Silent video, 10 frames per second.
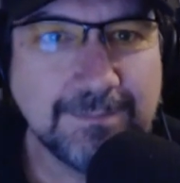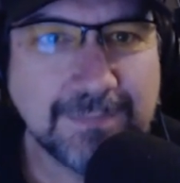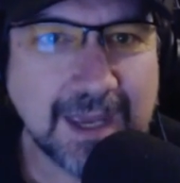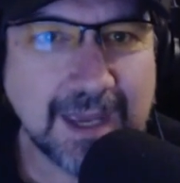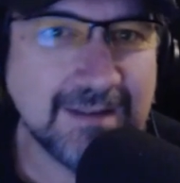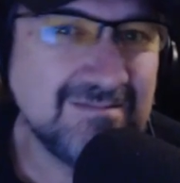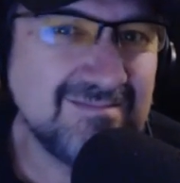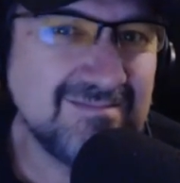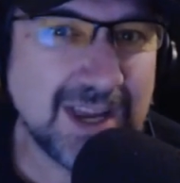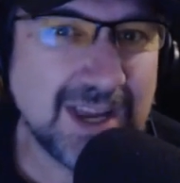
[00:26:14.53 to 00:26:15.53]
And
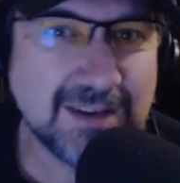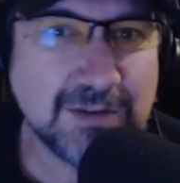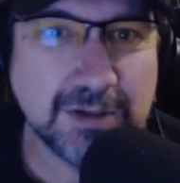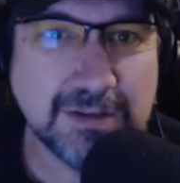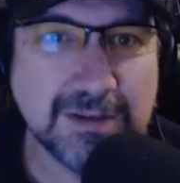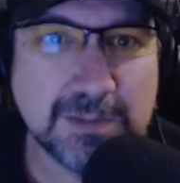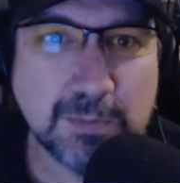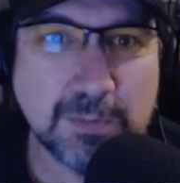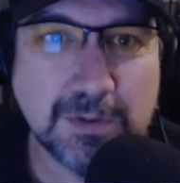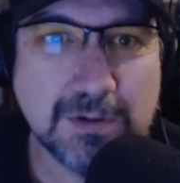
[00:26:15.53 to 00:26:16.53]
my attitude is,
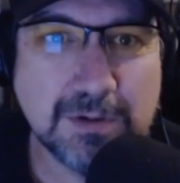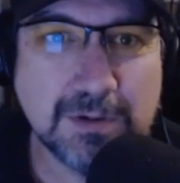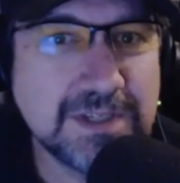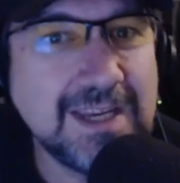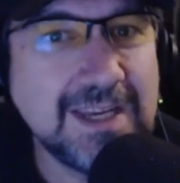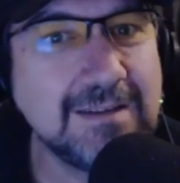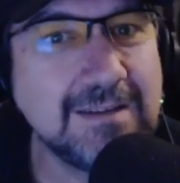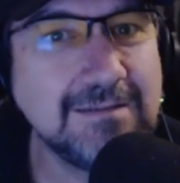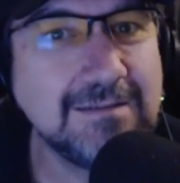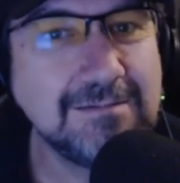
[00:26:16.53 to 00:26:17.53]
well, we'll see.
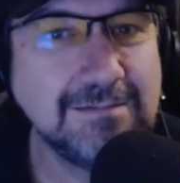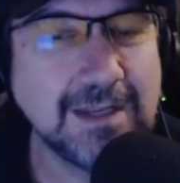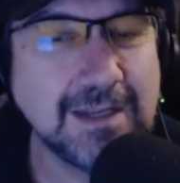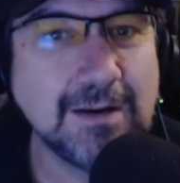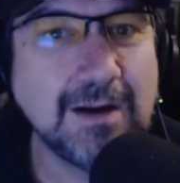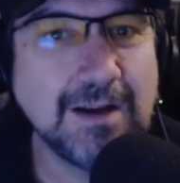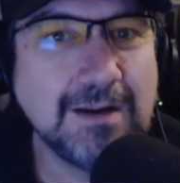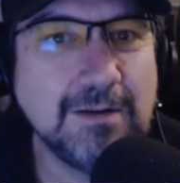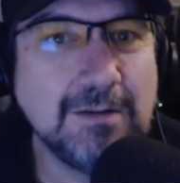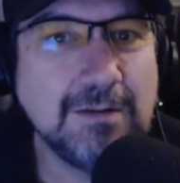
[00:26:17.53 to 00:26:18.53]
I
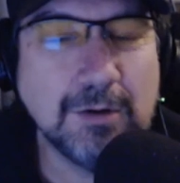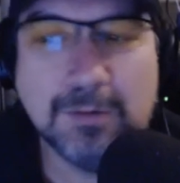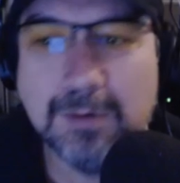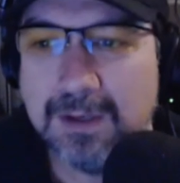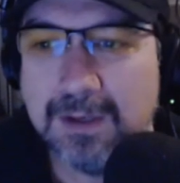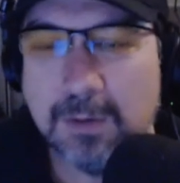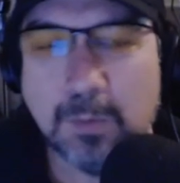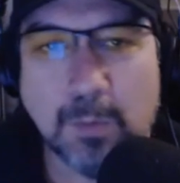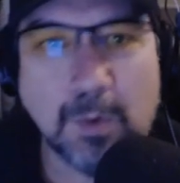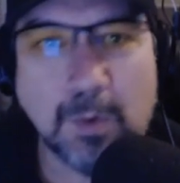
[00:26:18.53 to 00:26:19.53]
don't know
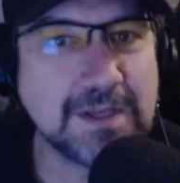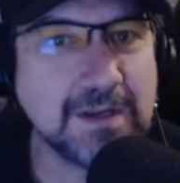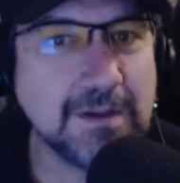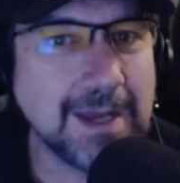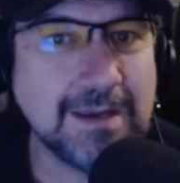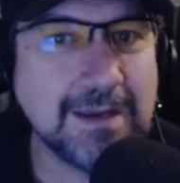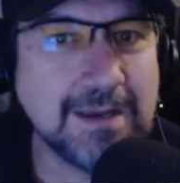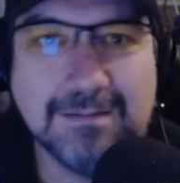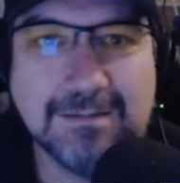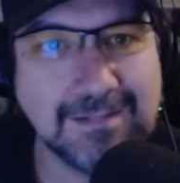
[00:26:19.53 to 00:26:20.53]
what's going to
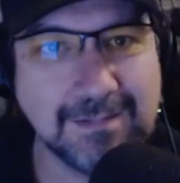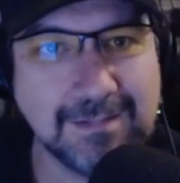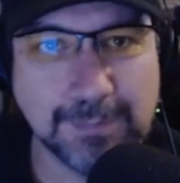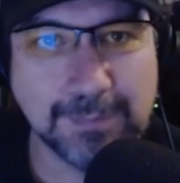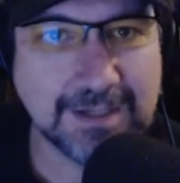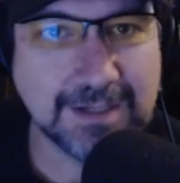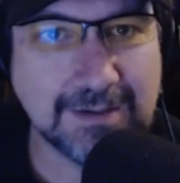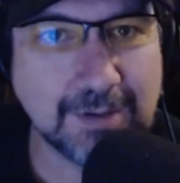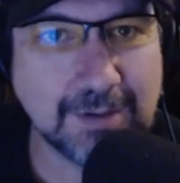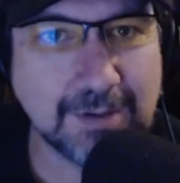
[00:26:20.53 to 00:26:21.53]
make
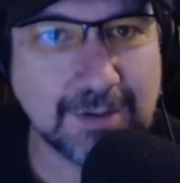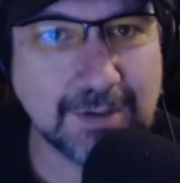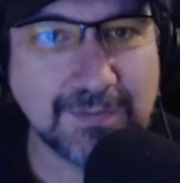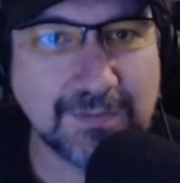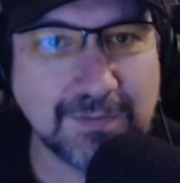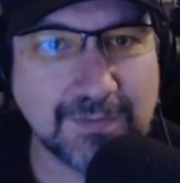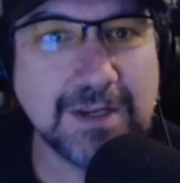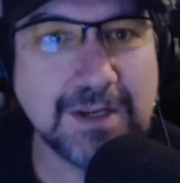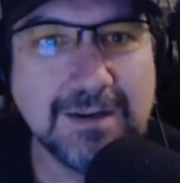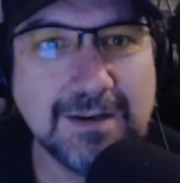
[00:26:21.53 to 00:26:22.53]
bazillion dollars for
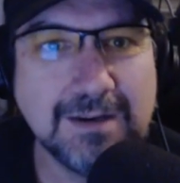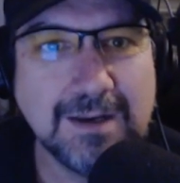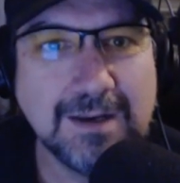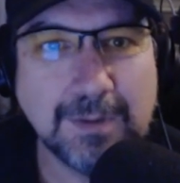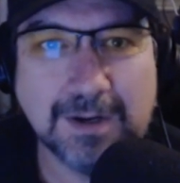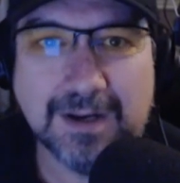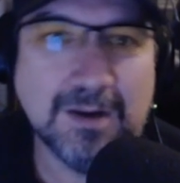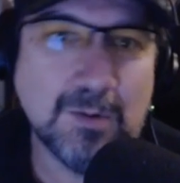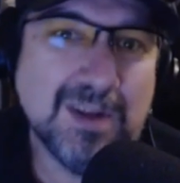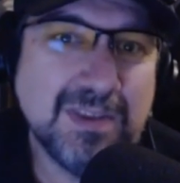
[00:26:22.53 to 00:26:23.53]
anybody. But I know
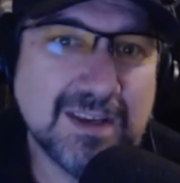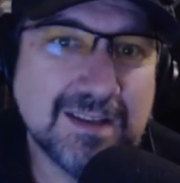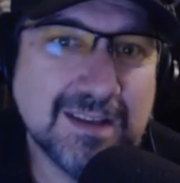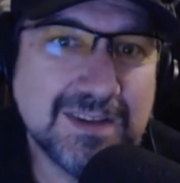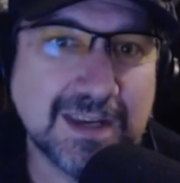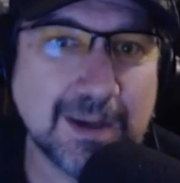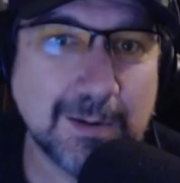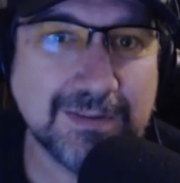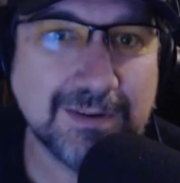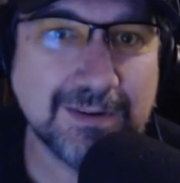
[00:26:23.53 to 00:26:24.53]
one thing, unless they go
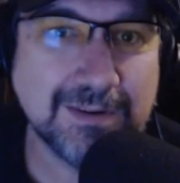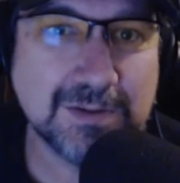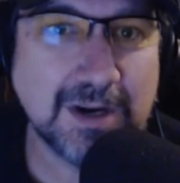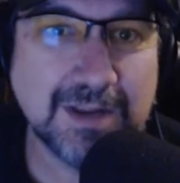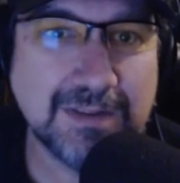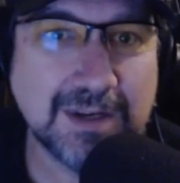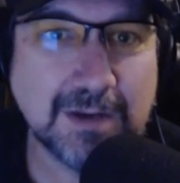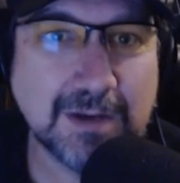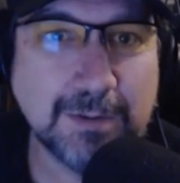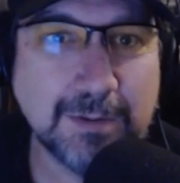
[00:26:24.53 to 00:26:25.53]
out there and try, they're
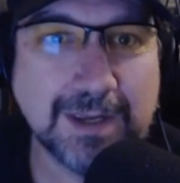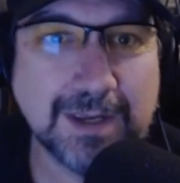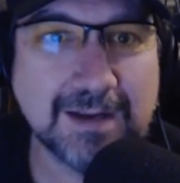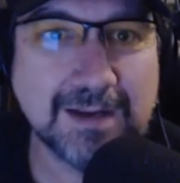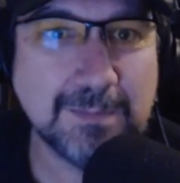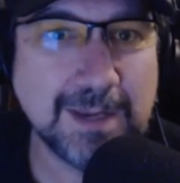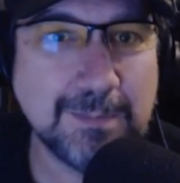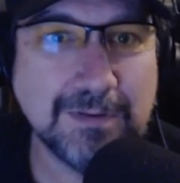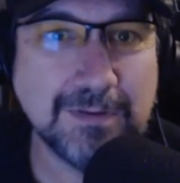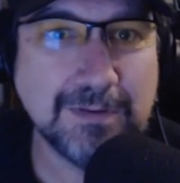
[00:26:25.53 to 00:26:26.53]
never going to encounter
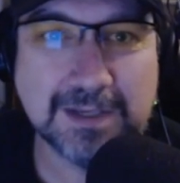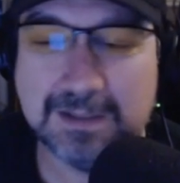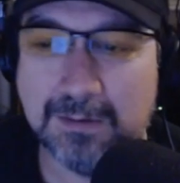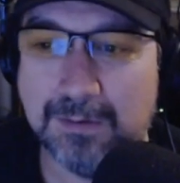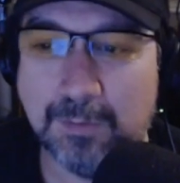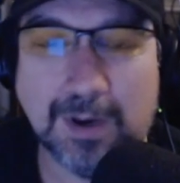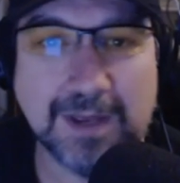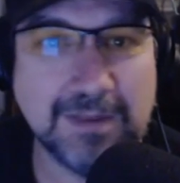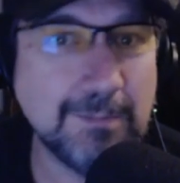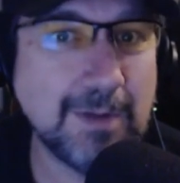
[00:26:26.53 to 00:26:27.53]
maybe the things along the way
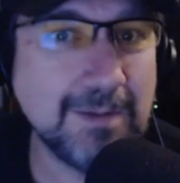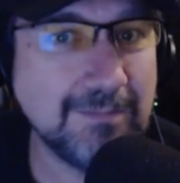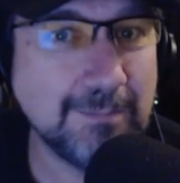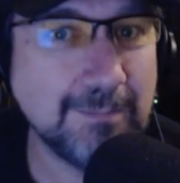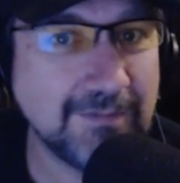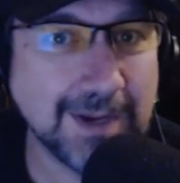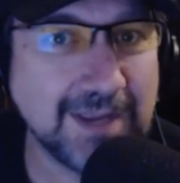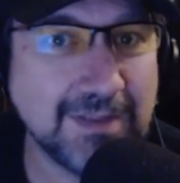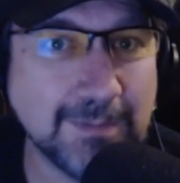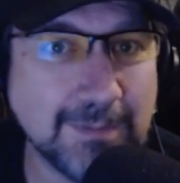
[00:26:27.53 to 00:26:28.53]
that might have
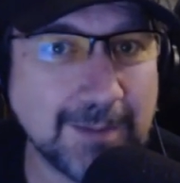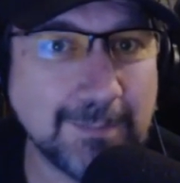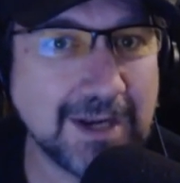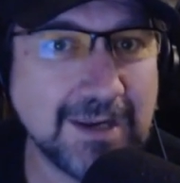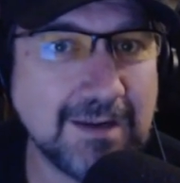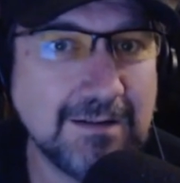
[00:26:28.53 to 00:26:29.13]
made them that money.